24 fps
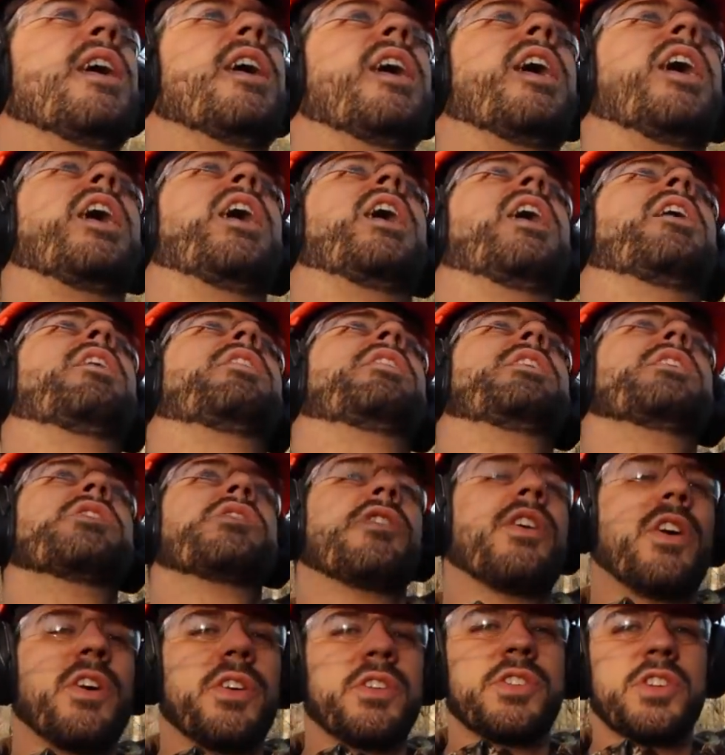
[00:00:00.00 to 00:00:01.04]
uh, these
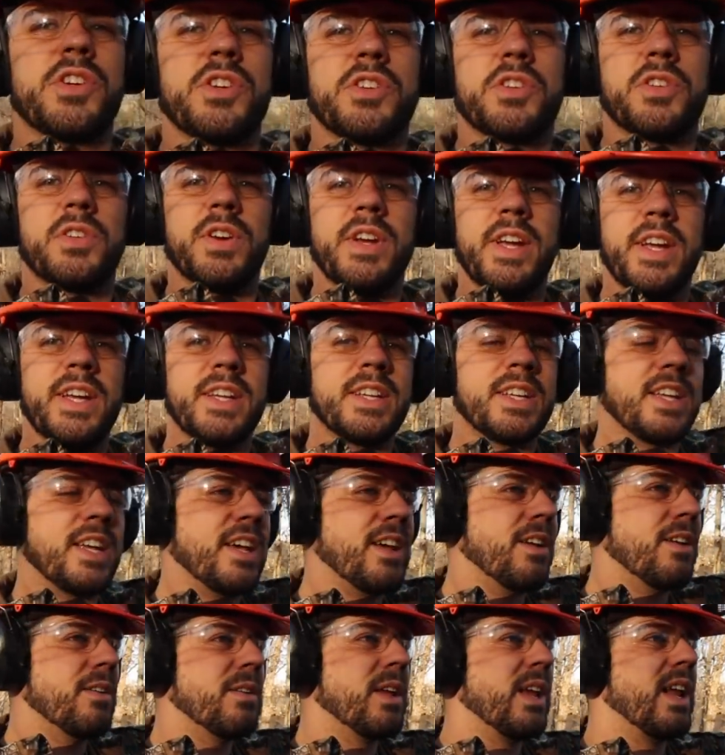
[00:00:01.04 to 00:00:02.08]
larger trees
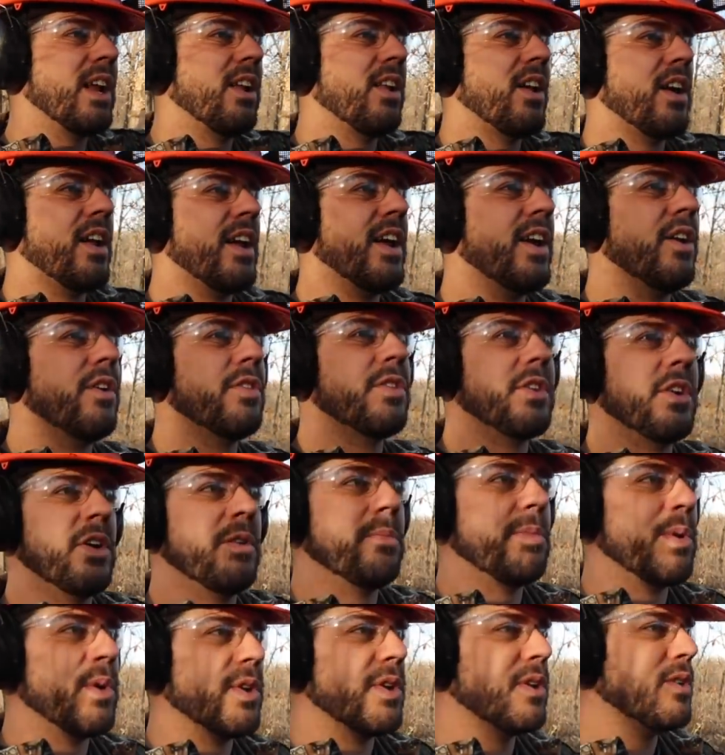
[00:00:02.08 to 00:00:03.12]
get a lot healthier
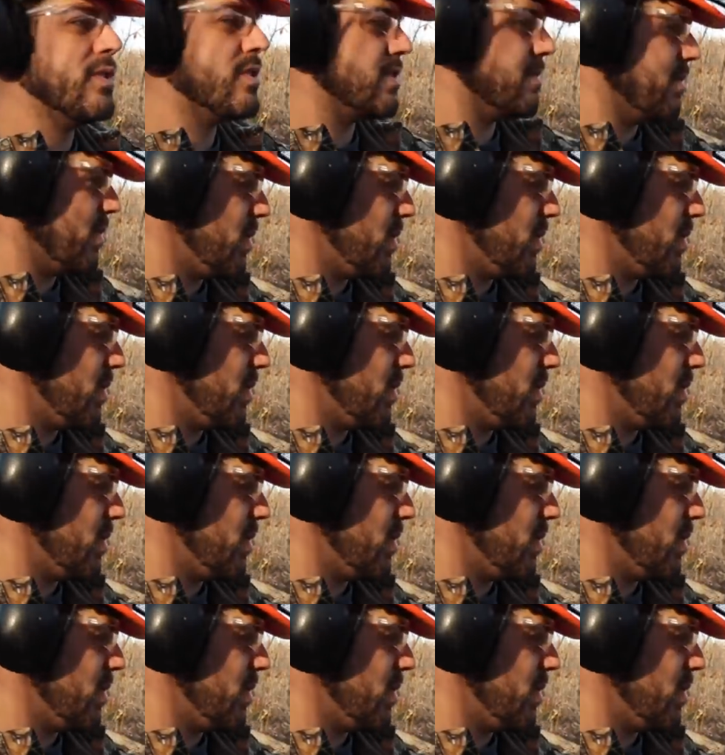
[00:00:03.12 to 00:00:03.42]
and produce